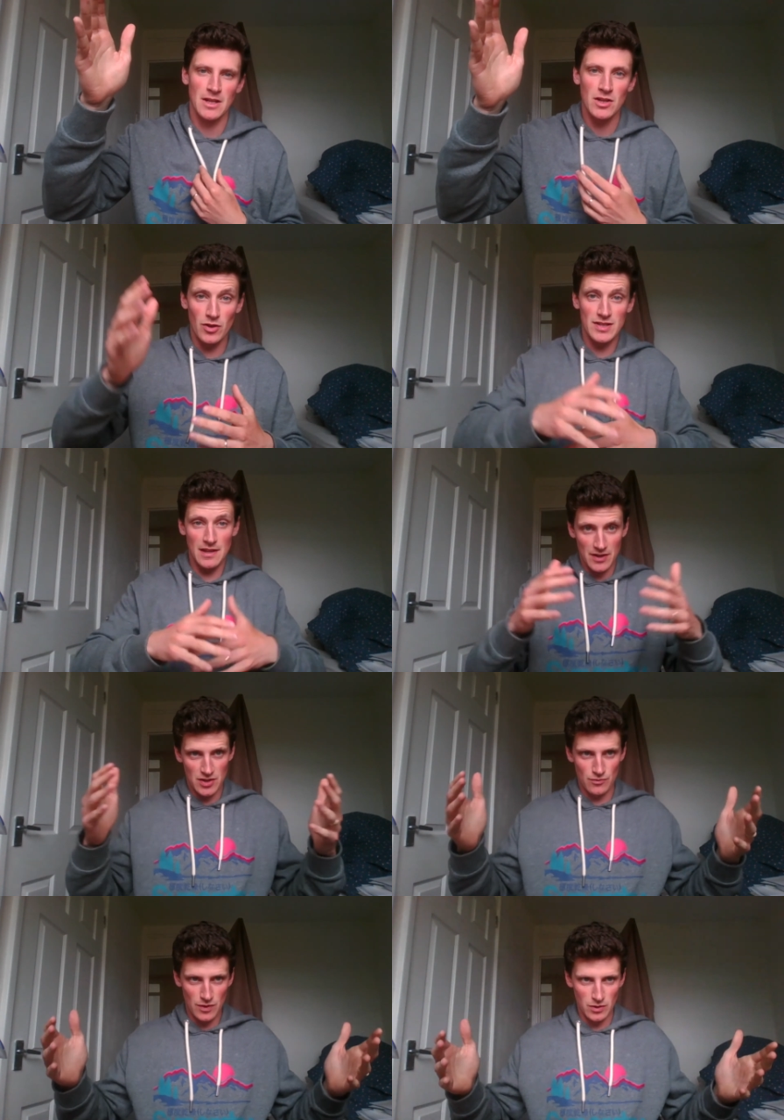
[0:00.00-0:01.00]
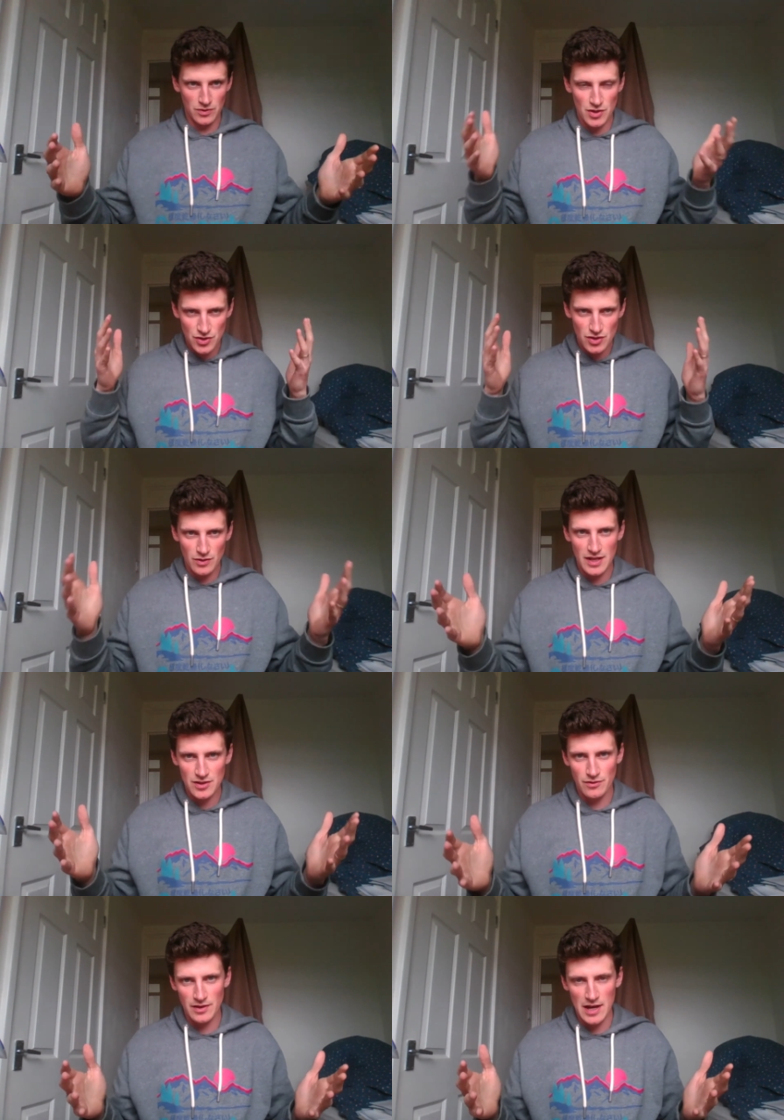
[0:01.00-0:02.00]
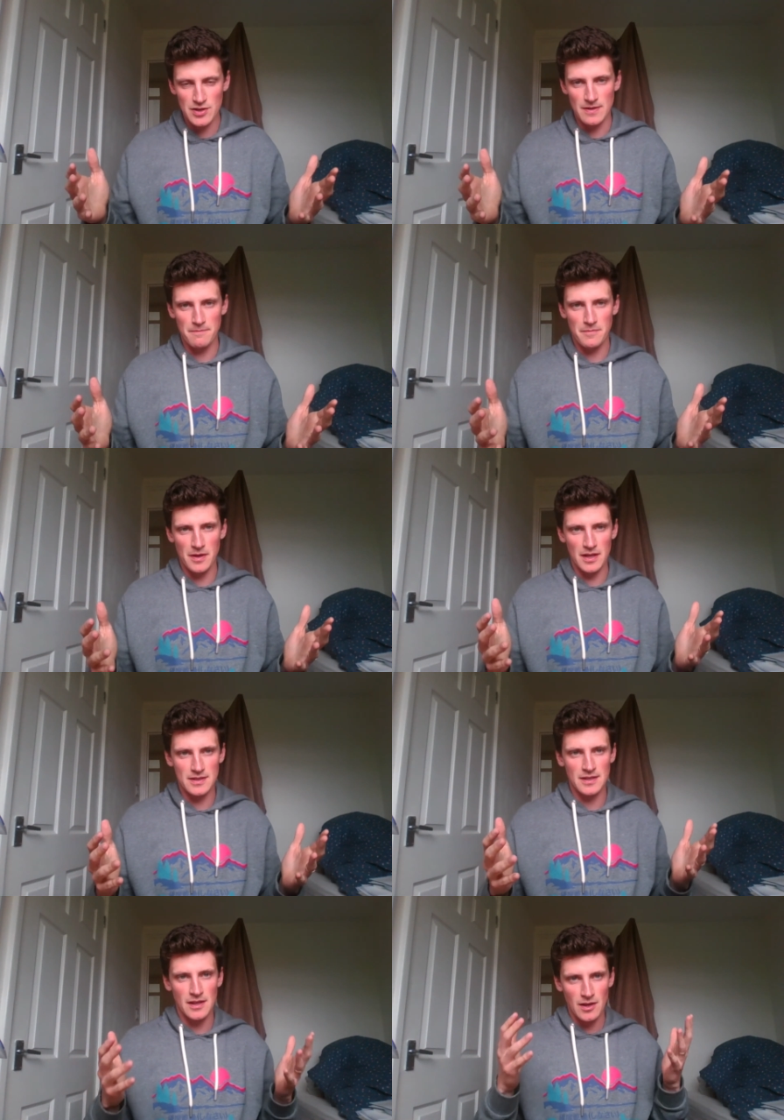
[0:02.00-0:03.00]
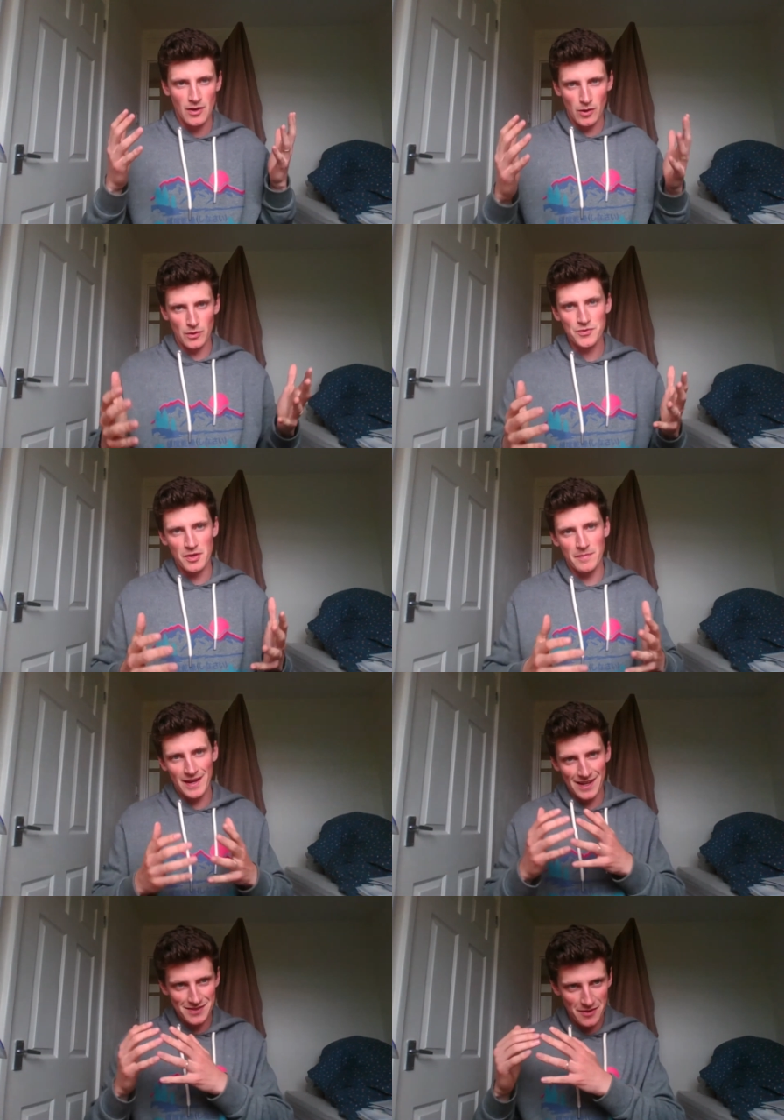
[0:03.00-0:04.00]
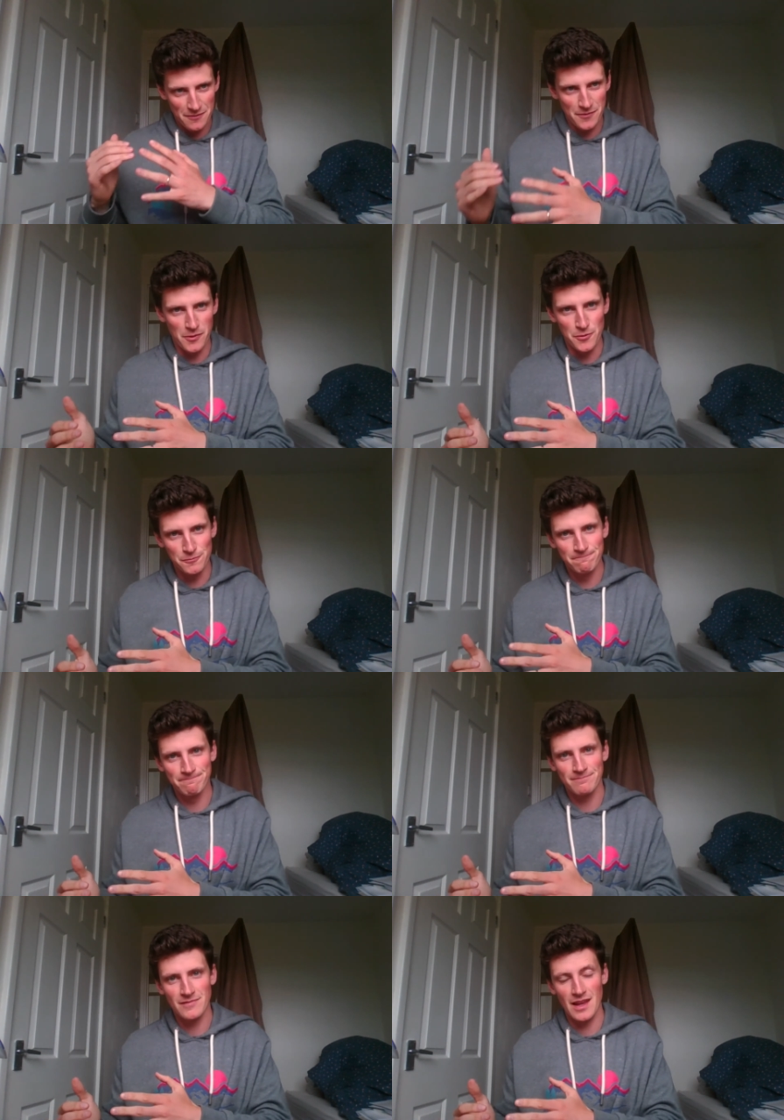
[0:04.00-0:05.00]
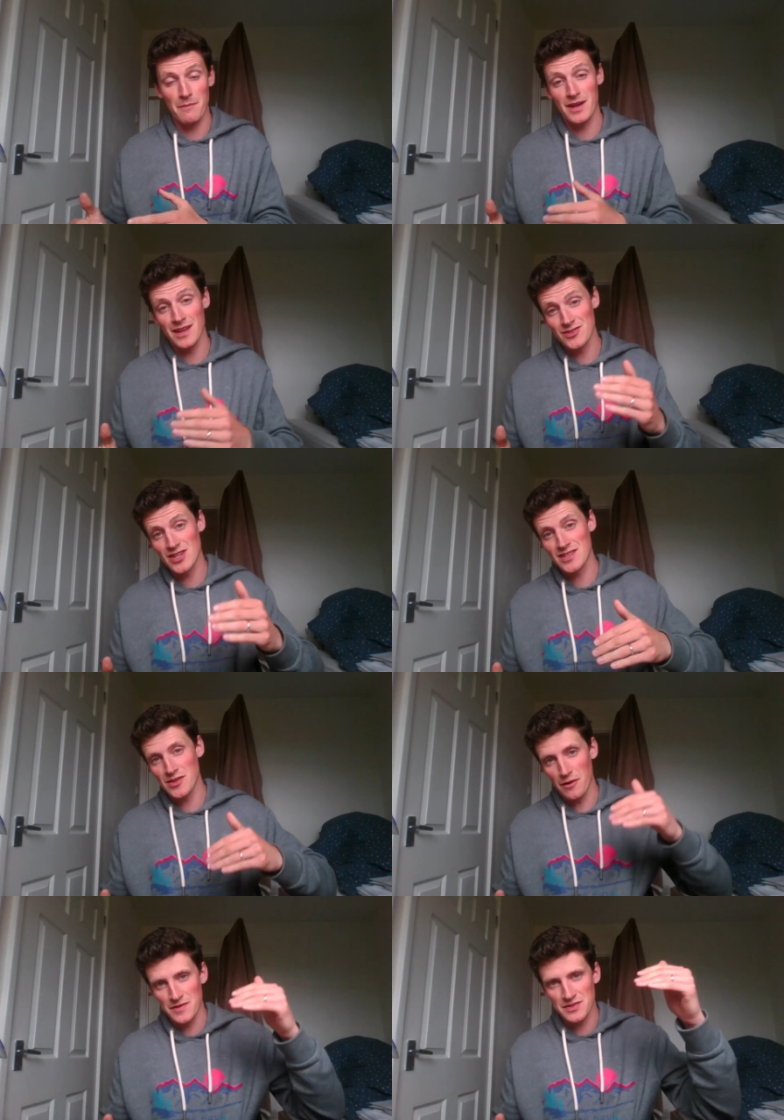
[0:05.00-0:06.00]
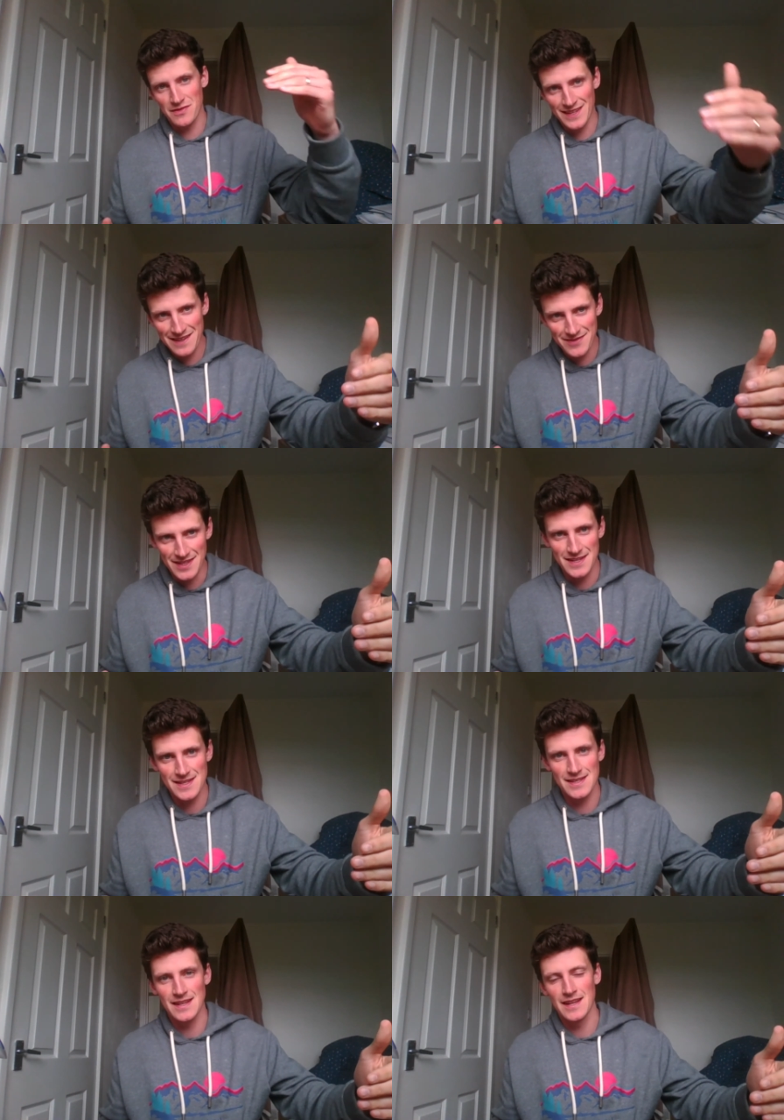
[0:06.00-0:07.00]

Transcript: God has given us a role to steward His creation, but also because of the fall and because Jesus offers forgiveness,